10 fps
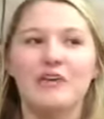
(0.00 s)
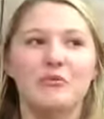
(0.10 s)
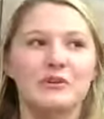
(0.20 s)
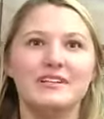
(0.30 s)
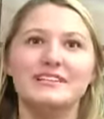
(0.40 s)
I
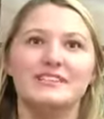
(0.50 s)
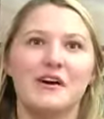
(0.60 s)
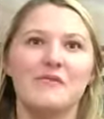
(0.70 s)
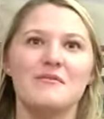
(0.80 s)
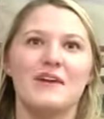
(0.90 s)
really
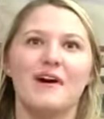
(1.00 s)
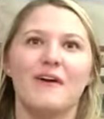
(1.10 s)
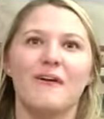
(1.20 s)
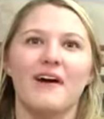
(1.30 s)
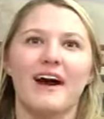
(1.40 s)
don't
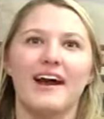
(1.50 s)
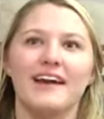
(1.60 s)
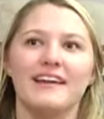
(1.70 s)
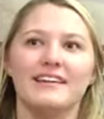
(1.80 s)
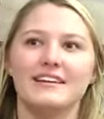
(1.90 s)
know.
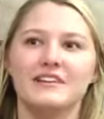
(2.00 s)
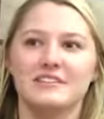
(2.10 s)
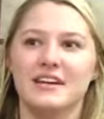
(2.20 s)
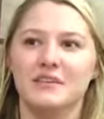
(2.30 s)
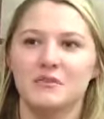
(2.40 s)
It just,
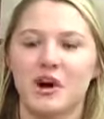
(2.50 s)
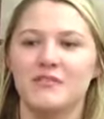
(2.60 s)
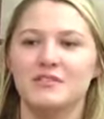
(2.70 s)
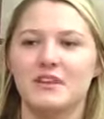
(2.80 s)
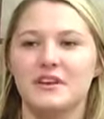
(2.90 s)
like, all
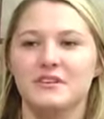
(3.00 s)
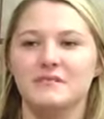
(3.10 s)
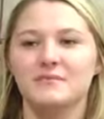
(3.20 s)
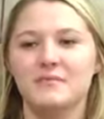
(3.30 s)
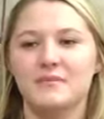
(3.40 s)
of a sudden,
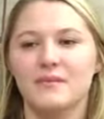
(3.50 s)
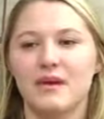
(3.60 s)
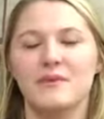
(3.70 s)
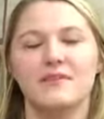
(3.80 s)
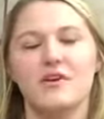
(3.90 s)

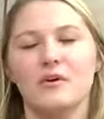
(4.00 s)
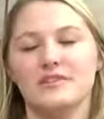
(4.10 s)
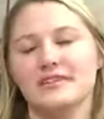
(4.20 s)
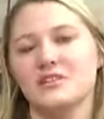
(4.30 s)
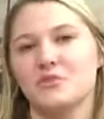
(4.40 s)
I mean, I've always
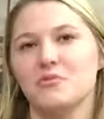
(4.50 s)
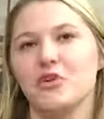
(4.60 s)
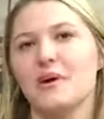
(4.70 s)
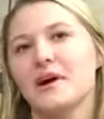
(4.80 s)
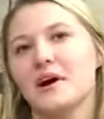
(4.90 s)
listened to him
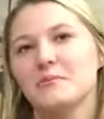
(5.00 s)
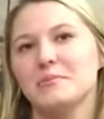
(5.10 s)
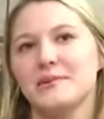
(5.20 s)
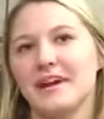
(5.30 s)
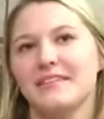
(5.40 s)
growing up,
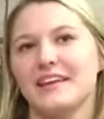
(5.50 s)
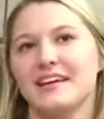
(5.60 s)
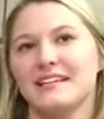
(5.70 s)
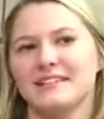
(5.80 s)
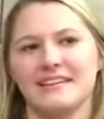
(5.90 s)
and
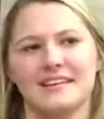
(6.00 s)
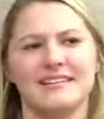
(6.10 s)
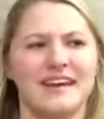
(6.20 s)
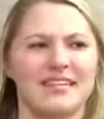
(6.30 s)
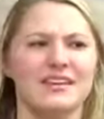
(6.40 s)
then
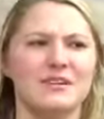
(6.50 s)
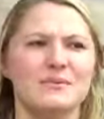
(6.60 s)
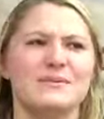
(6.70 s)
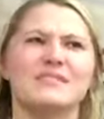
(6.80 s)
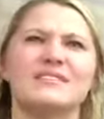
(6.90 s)
I think it
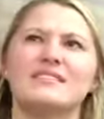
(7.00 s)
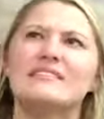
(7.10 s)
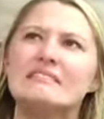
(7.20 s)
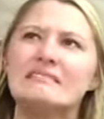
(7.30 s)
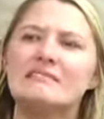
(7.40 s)
was
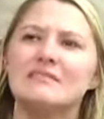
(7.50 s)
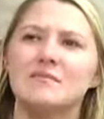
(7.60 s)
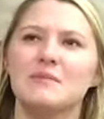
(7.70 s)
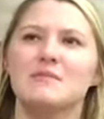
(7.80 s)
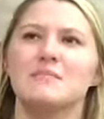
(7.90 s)

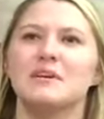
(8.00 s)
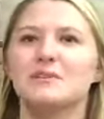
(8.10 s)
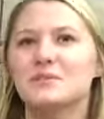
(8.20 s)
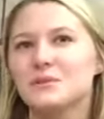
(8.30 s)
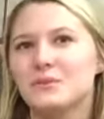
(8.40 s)
maybe middle
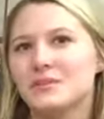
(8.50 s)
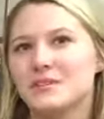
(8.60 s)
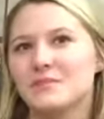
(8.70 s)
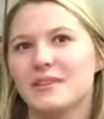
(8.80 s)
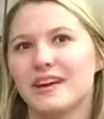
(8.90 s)
school or
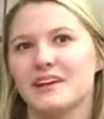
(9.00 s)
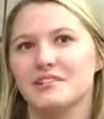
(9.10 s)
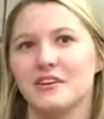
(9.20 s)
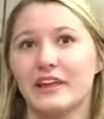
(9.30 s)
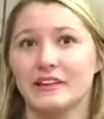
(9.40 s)
something, I just
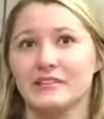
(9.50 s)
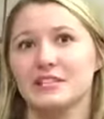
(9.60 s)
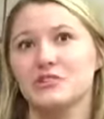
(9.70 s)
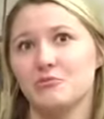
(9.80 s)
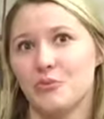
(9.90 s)
started, like,
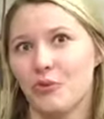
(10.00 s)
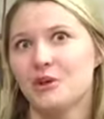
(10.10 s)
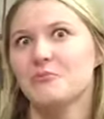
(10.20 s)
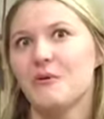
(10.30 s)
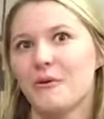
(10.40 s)
listening to him more
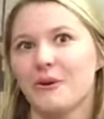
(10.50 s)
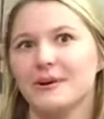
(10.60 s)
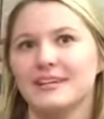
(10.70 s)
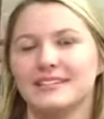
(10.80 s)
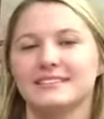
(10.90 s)
and more,
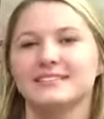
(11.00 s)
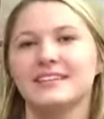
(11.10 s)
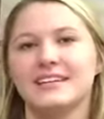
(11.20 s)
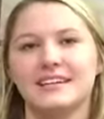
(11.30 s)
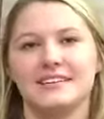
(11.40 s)
and
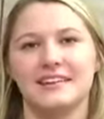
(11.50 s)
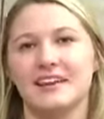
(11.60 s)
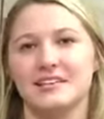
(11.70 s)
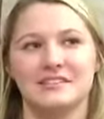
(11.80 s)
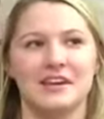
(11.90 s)
then
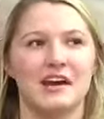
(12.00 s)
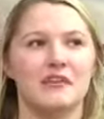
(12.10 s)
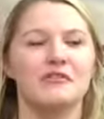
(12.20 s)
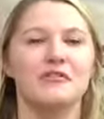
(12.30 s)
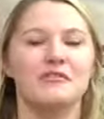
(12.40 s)
I just kind of,